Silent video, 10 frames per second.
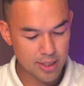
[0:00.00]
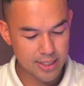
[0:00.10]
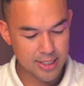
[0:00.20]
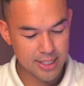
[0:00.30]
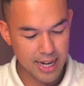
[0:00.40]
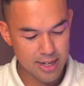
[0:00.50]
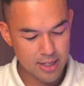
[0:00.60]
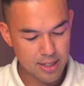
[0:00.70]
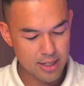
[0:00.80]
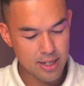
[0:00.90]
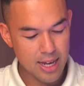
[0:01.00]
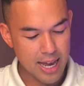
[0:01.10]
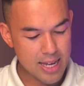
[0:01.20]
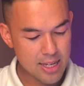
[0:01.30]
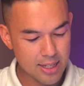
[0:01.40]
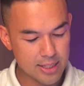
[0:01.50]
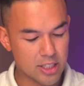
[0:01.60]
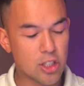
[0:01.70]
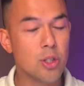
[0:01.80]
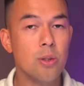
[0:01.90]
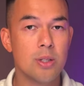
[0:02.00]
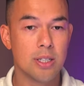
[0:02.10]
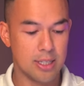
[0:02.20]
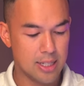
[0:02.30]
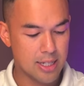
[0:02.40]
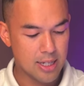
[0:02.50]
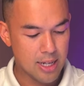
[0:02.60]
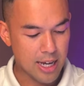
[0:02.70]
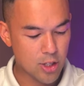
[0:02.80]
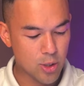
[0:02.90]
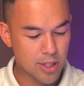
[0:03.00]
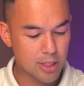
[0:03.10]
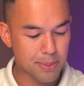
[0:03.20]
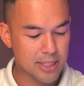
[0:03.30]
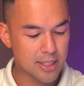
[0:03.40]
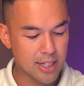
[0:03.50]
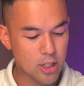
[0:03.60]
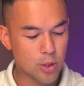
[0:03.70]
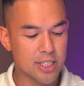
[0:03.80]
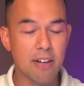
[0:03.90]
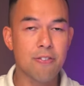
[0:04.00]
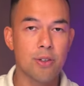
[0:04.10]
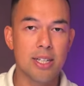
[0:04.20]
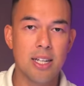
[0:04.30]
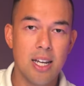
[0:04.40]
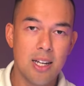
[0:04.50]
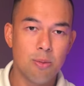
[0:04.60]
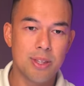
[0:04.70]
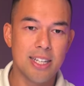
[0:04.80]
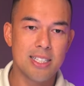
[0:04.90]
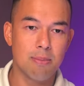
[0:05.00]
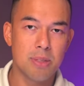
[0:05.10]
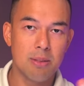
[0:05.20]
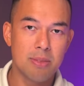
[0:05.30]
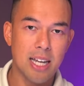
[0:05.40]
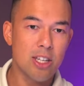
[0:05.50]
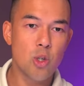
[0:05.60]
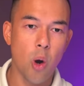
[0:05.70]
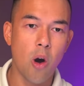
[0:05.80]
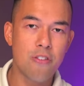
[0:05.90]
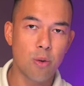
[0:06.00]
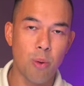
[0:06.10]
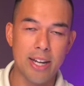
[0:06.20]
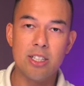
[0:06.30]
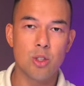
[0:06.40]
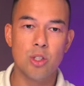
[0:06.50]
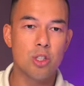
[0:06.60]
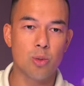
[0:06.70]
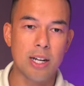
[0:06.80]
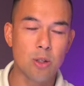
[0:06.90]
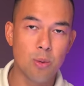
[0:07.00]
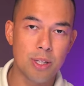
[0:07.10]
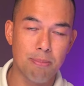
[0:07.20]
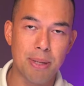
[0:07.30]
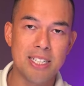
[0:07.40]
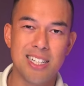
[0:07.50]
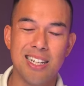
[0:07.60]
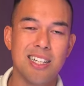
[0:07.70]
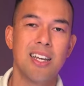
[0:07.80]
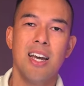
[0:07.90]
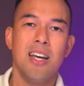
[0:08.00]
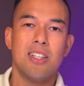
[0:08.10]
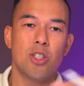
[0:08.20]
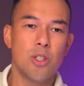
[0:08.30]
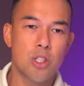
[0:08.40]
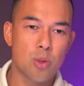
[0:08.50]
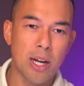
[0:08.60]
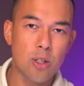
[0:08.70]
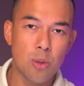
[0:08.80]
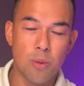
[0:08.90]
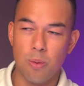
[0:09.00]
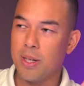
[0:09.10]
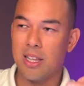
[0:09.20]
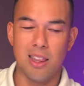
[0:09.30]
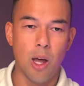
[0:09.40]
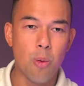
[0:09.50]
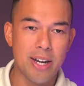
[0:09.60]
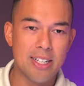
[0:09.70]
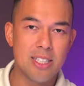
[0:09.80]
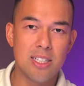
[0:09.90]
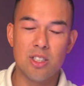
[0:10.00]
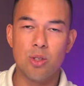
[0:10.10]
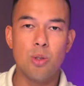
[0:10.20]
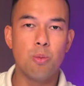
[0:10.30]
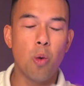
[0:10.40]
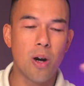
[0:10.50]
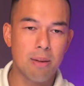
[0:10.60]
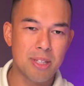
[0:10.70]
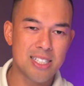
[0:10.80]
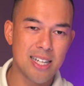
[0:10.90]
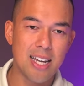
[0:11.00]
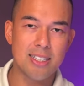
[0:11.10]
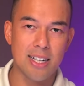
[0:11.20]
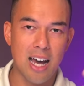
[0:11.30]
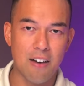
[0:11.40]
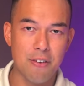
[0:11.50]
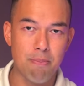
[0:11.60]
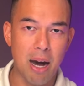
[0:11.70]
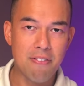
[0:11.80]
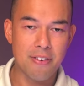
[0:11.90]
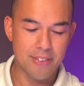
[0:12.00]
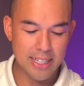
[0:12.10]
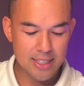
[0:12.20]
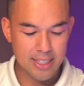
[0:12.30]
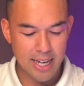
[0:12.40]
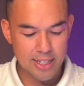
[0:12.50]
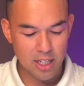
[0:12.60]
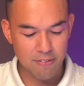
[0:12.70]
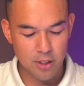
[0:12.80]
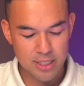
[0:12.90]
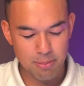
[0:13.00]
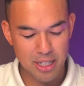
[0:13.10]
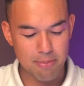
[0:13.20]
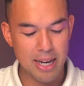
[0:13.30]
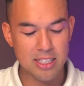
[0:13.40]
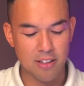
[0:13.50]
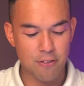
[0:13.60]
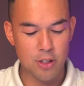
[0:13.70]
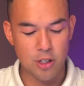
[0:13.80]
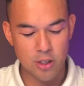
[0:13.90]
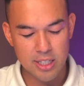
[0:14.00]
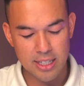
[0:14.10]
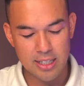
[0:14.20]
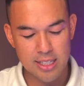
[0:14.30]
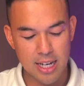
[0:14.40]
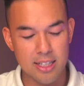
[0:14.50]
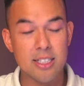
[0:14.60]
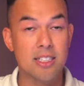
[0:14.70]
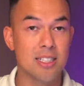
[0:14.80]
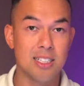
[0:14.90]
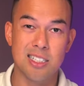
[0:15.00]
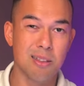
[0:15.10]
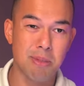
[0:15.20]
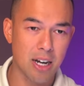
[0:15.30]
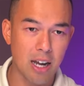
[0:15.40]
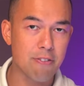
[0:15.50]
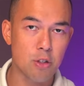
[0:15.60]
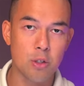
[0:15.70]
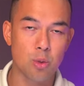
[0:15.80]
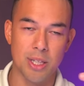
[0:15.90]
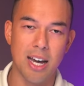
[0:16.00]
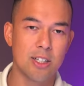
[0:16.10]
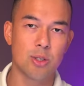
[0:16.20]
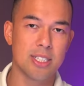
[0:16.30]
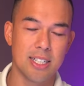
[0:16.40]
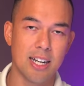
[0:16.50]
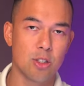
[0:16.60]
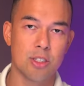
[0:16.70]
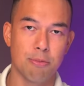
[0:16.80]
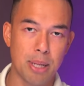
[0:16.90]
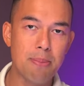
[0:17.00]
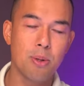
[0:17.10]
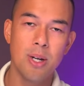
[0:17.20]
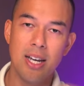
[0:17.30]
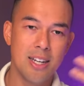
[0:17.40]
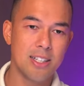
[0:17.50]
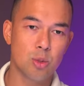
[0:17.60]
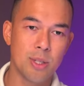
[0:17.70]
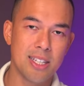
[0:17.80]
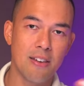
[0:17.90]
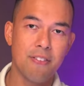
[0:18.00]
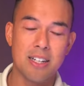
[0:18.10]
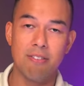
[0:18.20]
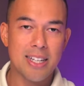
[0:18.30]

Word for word: This is an ad. Hey, is this you? Are you this person? Are you suffering with these symptoms? Are you overweight? Do you struggle with binge eating? Do you struggle with low energy? Do you walk up the stairs and huff and puff? If that's the case, I've got something amazing for you. Go check this out. This is a system that I've used with hundreds and hundreds of people. It's really effective.